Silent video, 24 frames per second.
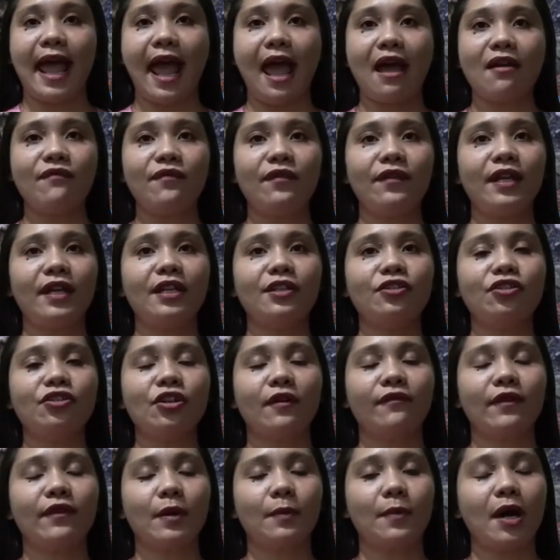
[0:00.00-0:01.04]
average
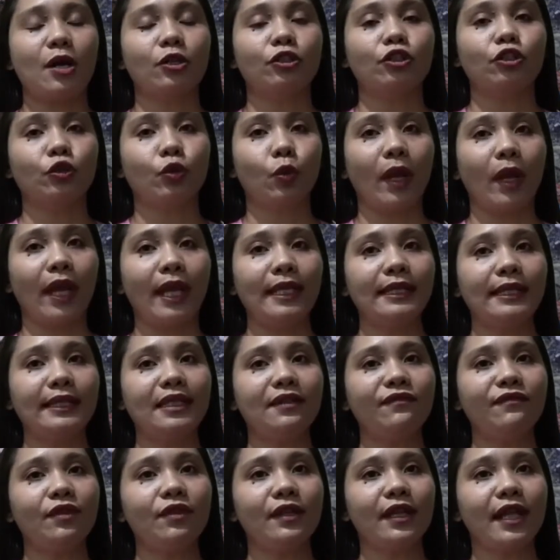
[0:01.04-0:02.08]
of about 20
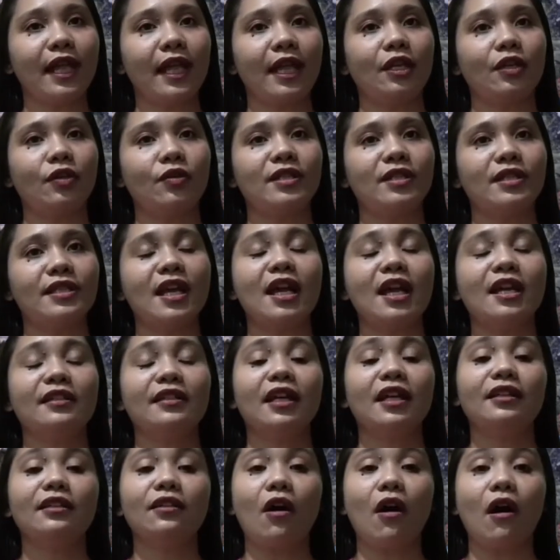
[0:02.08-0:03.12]
volcanoes
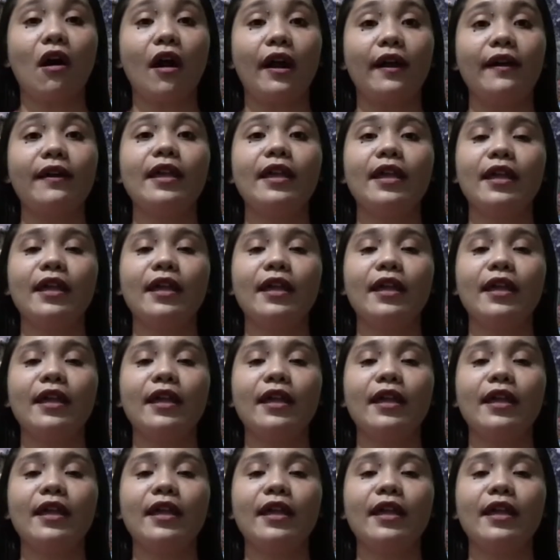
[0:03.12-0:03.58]
that are